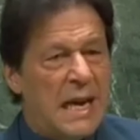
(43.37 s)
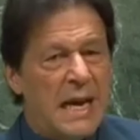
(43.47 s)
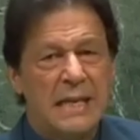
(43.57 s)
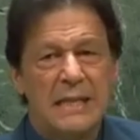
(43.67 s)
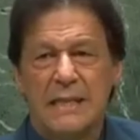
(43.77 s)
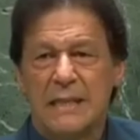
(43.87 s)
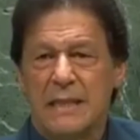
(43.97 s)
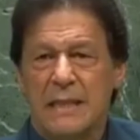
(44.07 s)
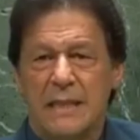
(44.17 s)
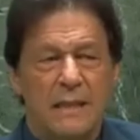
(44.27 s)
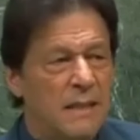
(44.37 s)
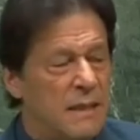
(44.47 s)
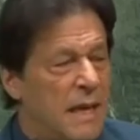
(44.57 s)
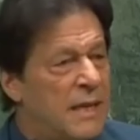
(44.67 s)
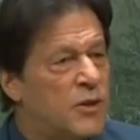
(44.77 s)
has
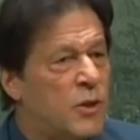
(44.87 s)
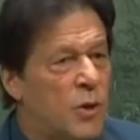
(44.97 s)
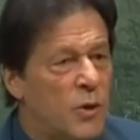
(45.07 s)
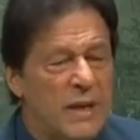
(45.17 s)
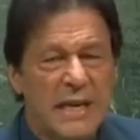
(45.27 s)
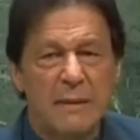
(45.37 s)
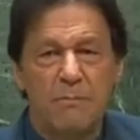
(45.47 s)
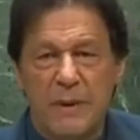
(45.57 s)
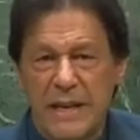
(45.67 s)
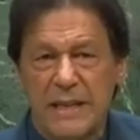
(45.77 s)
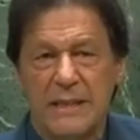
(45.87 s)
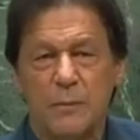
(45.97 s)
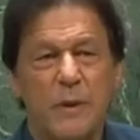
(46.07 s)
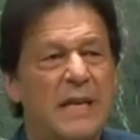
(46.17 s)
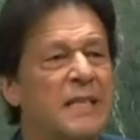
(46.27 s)
grown at a pace
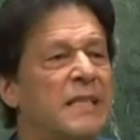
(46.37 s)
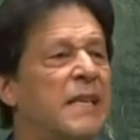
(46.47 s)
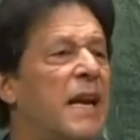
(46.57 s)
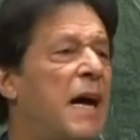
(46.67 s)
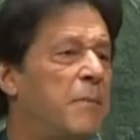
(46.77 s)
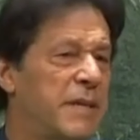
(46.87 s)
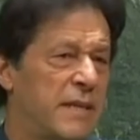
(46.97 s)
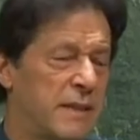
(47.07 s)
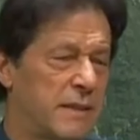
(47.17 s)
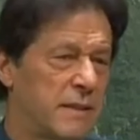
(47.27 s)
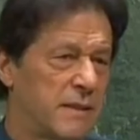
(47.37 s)
where it is alarming.